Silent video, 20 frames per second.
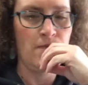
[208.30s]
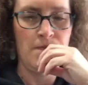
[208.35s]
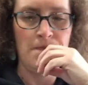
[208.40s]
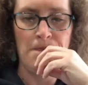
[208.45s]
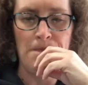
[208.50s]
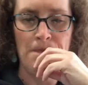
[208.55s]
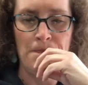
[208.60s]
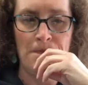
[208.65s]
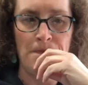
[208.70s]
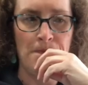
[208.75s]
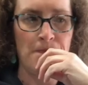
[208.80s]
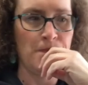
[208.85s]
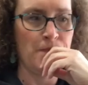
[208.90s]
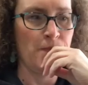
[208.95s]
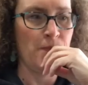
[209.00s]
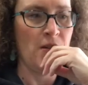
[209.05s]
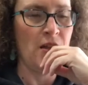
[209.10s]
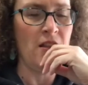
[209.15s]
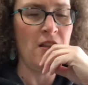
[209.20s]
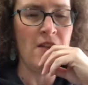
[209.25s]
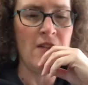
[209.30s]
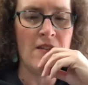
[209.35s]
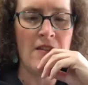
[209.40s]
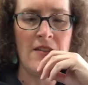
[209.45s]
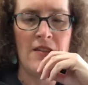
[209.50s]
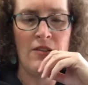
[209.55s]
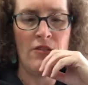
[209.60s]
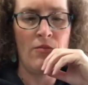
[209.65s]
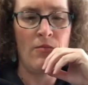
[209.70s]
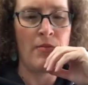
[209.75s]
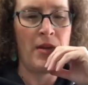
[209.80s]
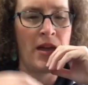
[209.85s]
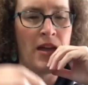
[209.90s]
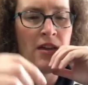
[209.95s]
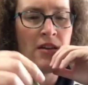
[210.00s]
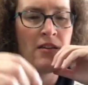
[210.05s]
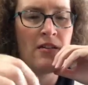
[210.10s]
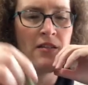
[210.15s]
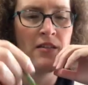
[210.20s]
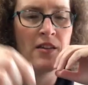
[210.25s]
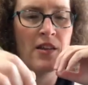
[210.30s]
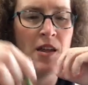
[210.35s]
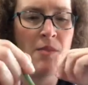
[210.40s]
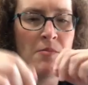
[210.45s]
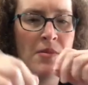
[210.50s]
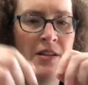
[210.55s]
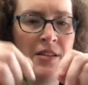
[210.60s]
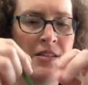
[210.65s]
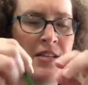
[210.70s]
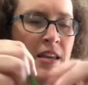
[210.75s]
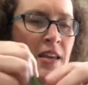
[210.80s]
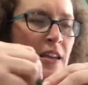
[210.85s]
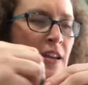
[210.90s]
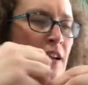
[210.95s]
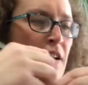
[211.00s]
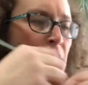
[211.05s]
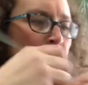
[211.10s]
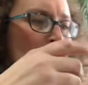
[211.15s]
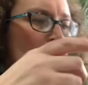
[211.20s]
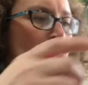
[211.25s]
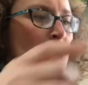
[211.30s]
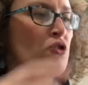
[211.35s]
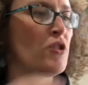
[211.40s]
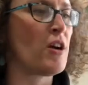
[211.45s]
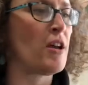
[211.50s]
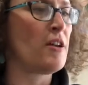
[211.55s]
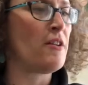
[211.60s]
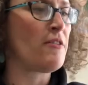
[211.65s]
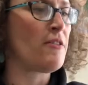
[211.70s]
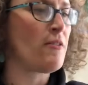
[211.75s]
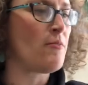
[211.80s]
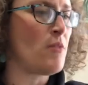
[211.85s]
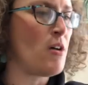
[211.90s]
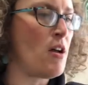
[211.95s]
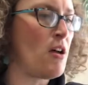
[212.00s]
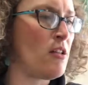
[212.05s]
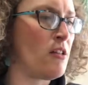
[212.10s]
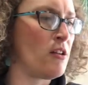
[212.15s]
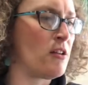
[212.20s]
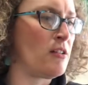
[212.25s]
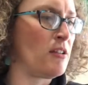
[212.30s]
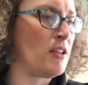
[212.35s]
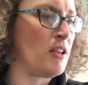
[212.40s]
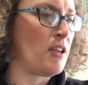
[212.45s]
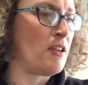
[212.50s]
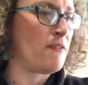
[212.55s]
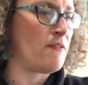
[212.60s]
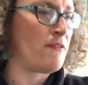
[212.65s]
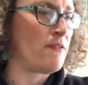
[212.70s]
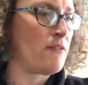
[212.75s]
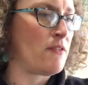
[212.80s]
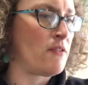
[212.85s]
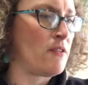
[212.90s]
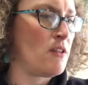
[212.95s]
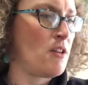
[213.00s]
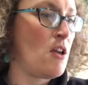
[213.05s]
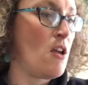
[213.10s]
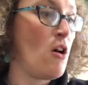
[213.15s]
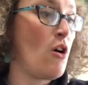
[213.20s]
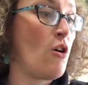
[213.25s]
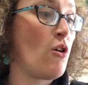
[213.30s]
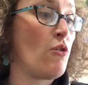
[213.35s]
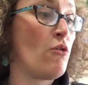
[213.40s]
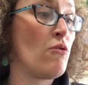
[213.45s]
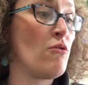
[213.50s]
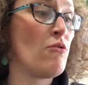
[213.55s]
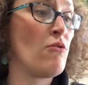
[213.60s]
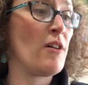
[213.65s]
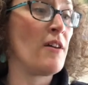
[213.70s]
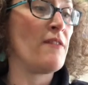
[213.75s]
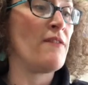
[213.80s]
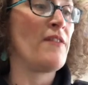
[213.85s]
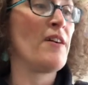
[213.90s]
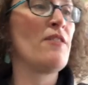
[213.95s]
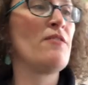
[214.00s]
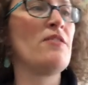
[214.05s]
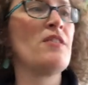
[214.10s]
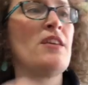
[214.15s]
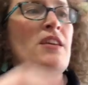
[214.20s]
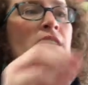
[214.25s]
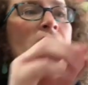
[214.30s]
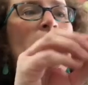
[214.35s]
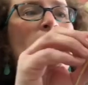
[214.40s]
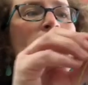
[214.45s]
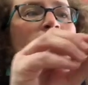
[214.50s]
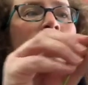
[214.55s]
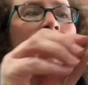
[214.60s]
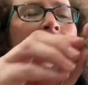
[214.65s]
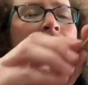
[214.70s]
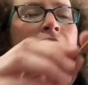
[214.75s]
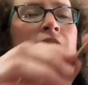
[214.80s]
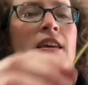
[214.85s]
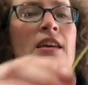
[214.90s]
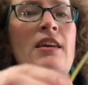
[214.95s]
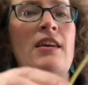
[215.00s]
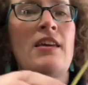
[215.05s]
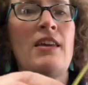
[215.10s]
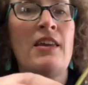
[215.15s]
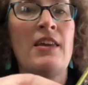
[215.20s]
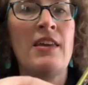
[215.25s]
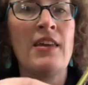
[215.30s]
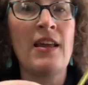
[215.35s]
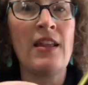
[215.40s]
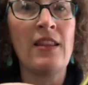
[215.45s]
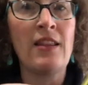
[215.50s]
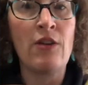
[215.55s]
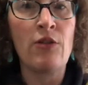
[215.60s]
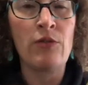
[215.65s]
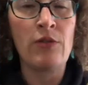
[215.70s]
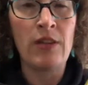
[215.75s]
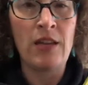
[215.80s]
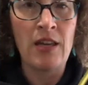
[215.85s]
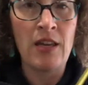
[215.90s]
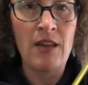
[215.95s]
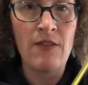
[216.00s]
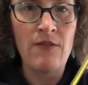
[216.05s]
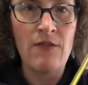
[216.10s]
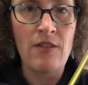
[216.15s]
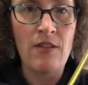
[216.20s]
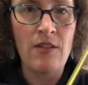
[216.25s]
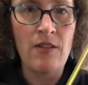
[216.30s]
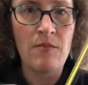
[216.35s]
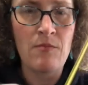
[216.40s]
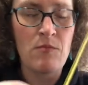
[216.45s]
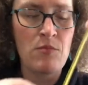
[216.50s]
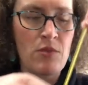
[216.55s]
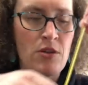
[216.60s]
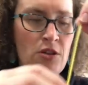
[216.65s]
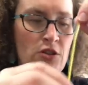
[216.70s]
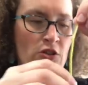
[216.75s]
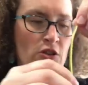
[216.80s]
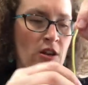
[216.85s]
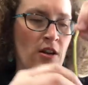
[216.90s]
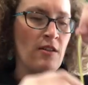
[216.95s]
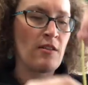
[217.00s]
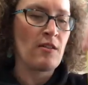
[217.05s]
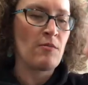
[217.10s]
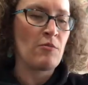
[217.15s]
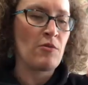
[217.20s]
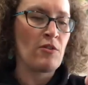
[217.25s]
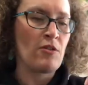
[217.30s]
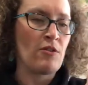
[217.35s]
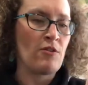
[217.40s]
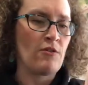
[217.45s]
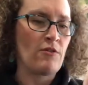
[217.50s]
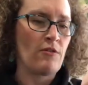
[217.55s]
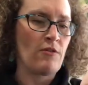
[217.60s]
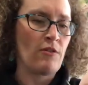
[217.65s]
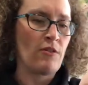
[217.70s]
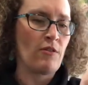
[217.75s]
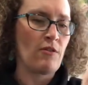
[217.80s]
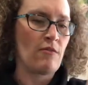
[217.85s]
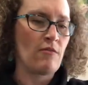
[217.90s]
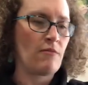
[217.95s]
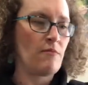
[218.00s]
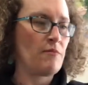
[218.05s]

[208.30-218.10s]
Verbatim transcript: Hmm, that looks a little big. I think I'm gonna take it out and try a smaller leaf. Oh, I found these yellow leaves. I'm gonna try some of those.